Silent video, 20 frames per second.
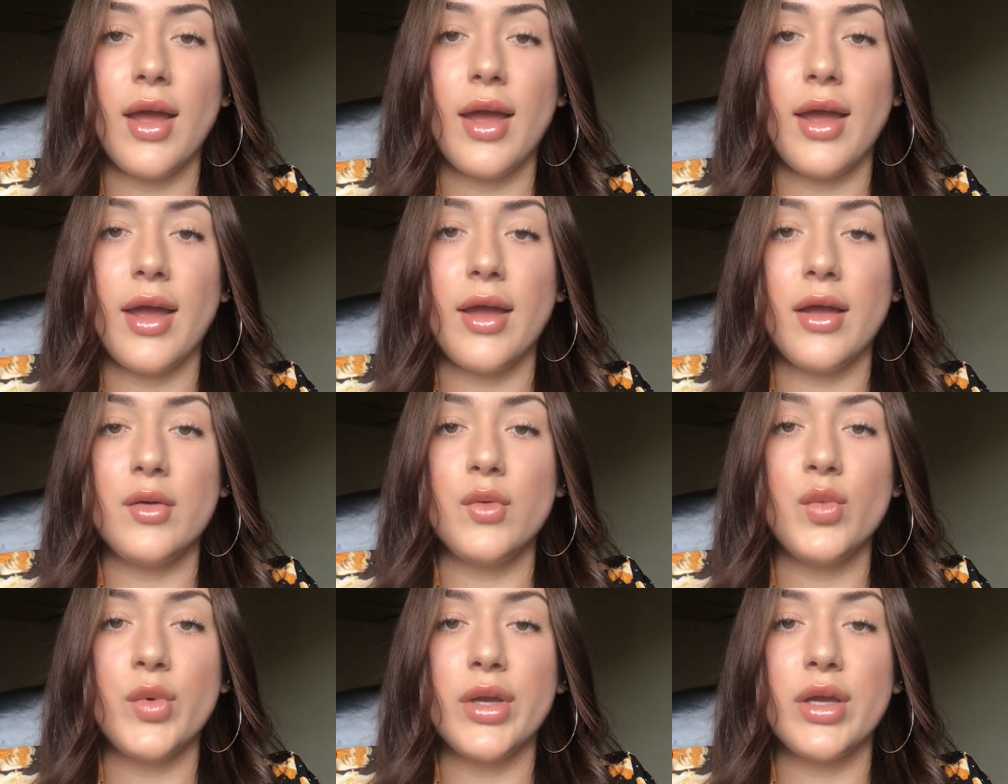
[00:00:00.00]

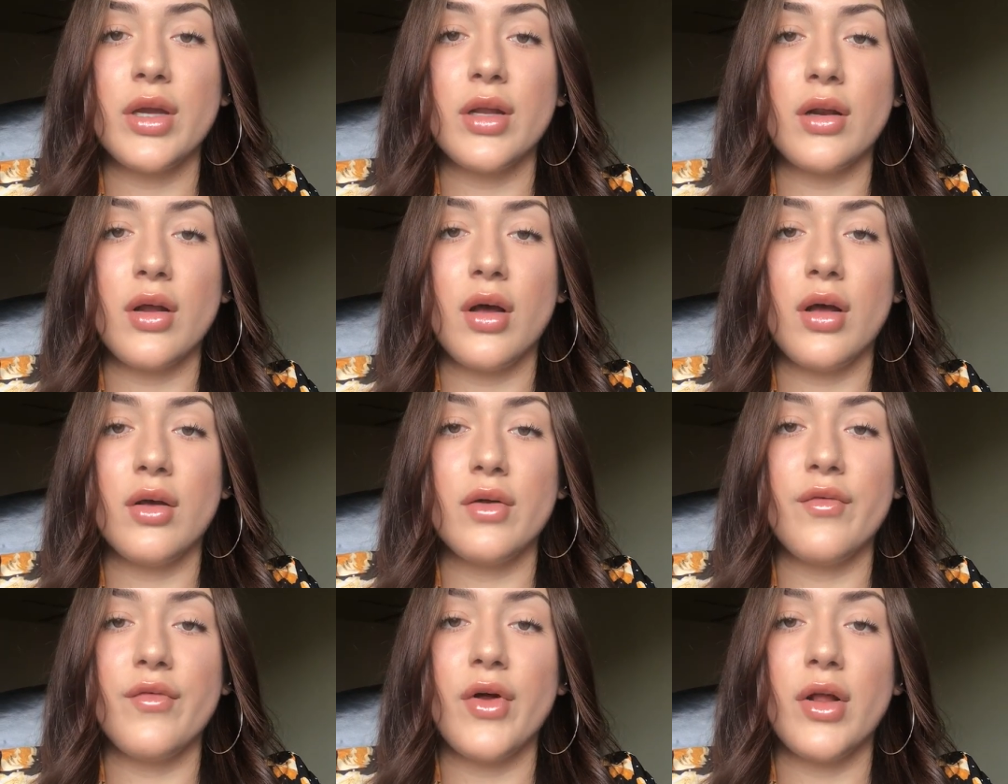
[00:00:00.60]
and we can
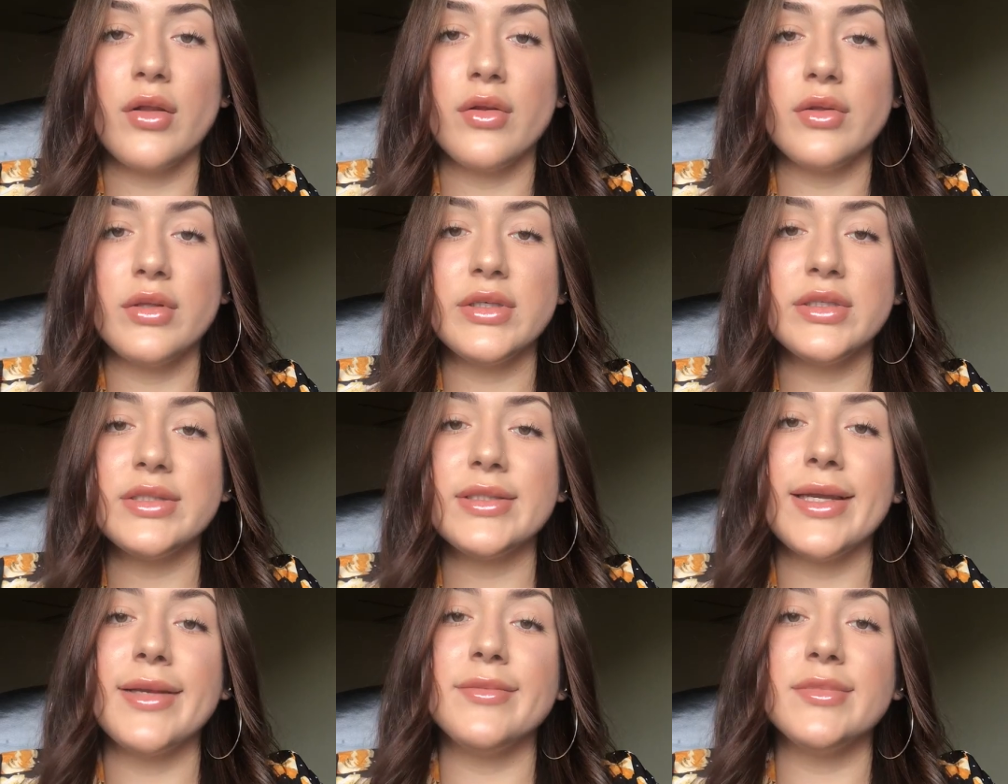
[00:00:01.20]
all follow
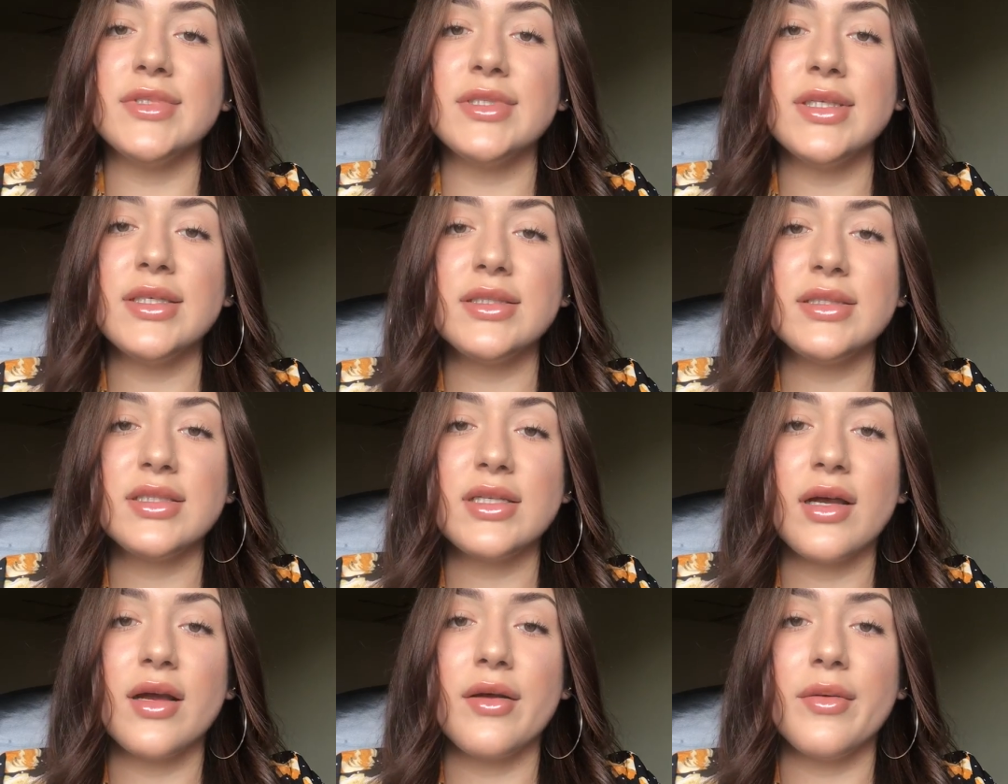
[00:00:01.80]
the same
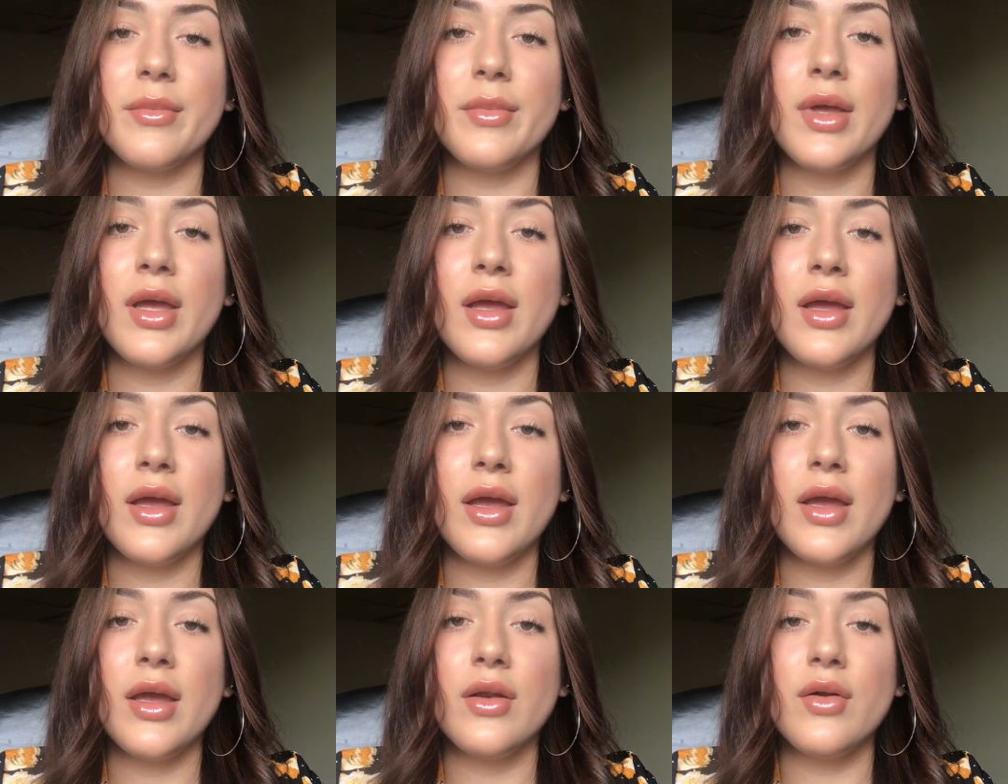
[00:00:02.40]
system
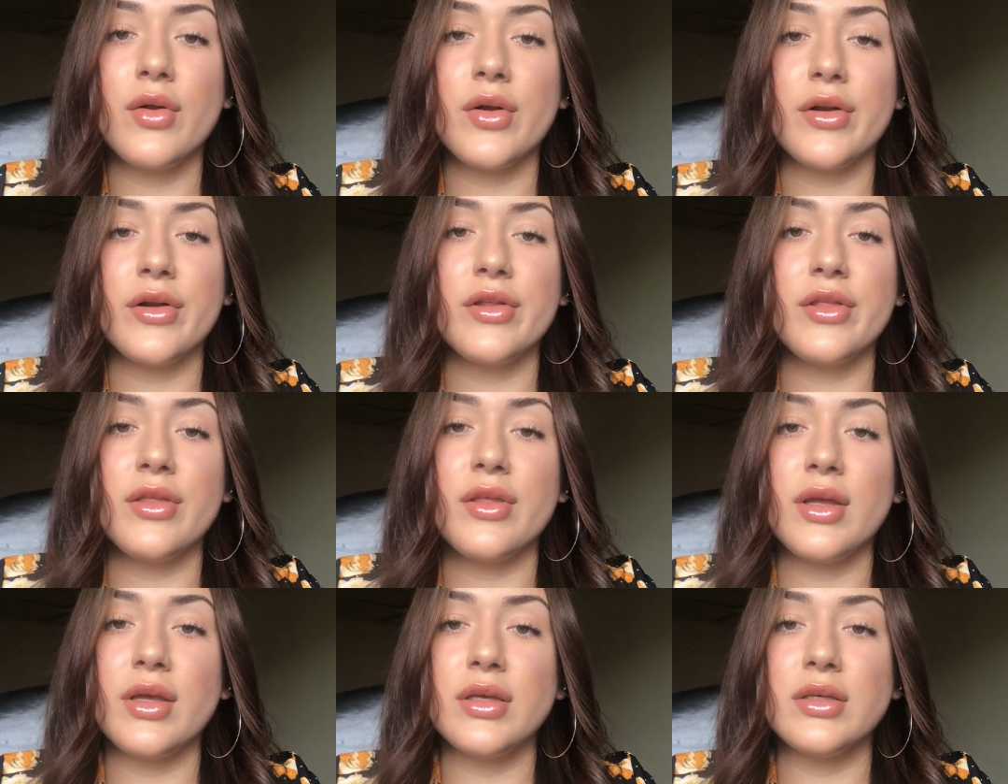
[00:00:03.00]
in order
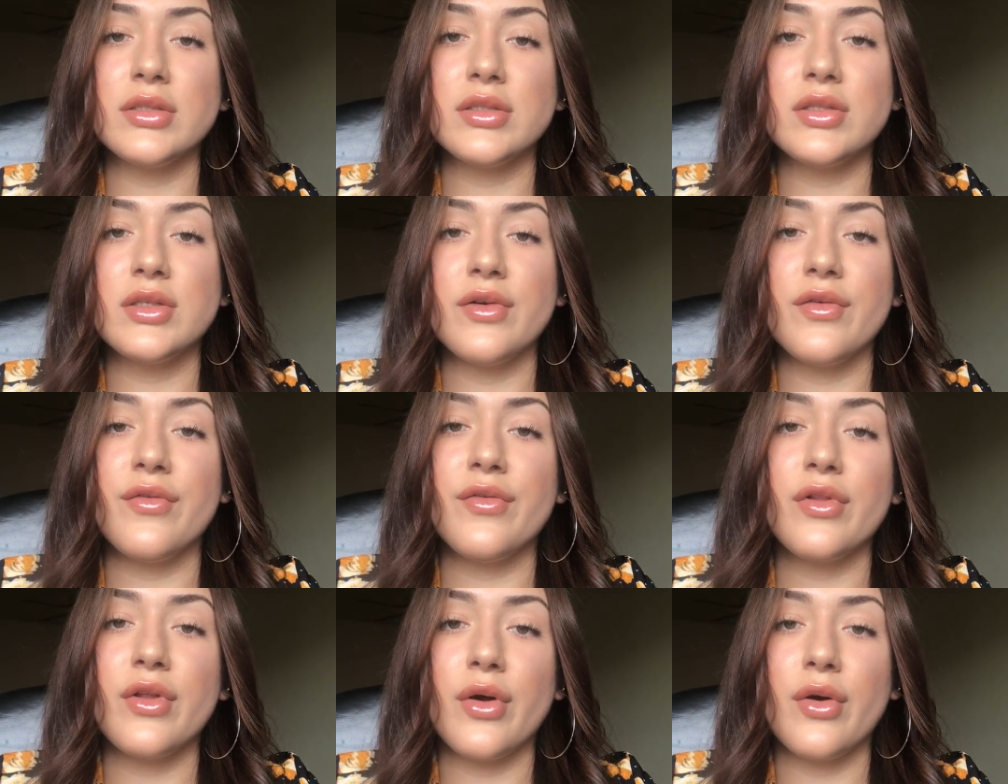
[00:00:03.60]
things
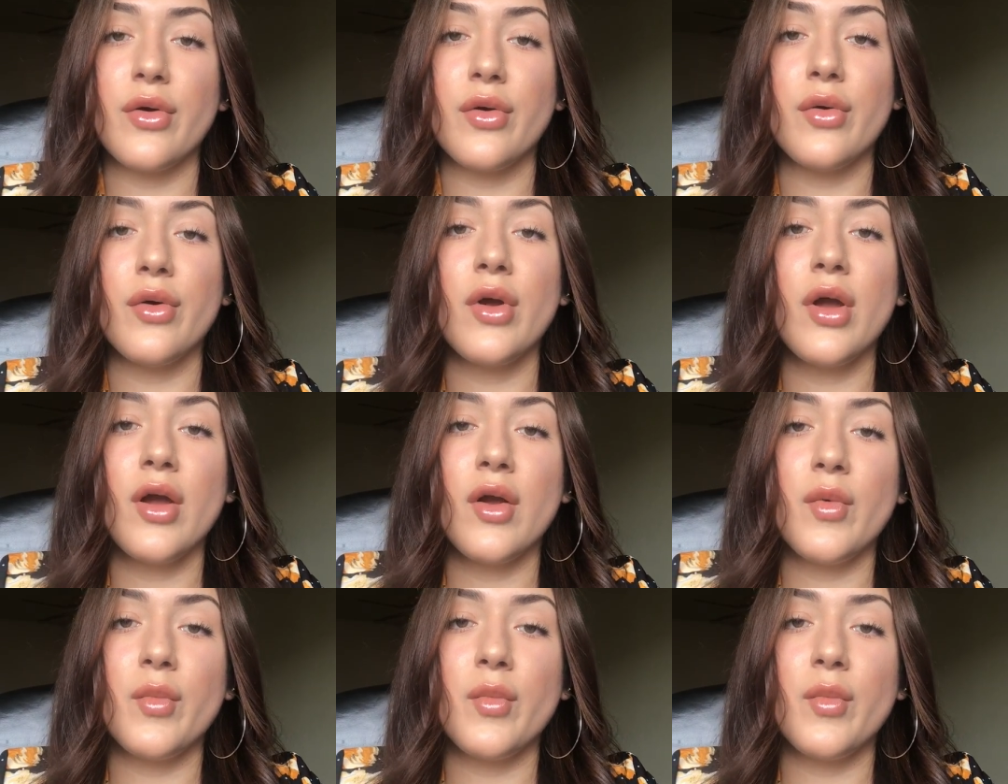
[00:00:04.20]
to flow